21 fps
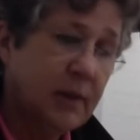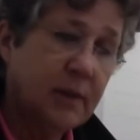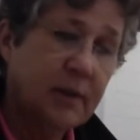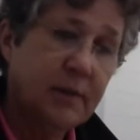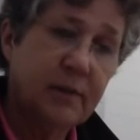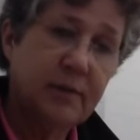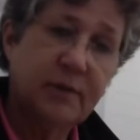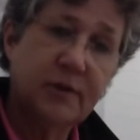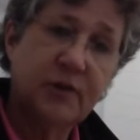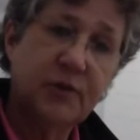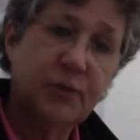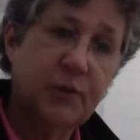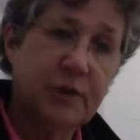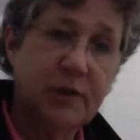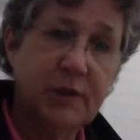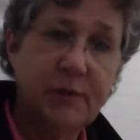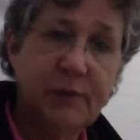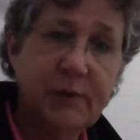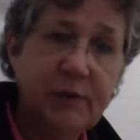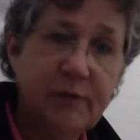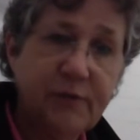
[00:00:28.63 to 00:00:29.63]
There's a
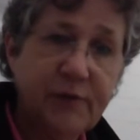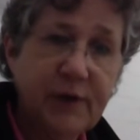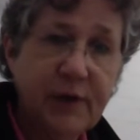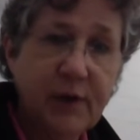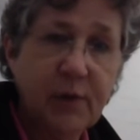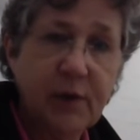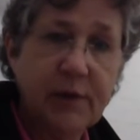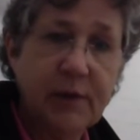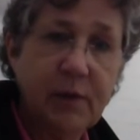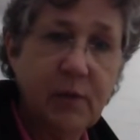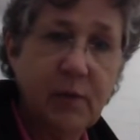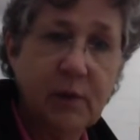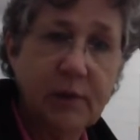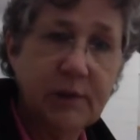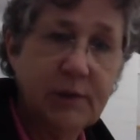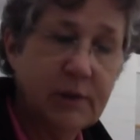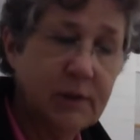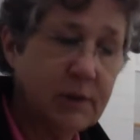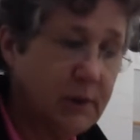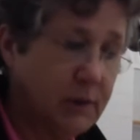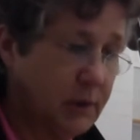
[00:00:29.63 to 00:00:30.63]
specific fingering they
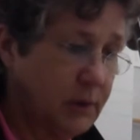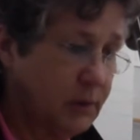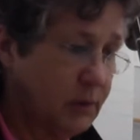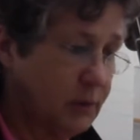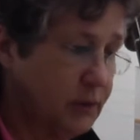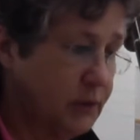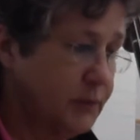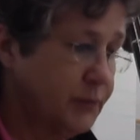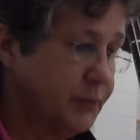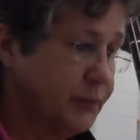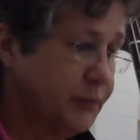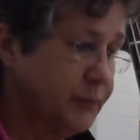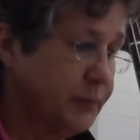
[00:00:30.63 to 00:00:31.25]
want you to use.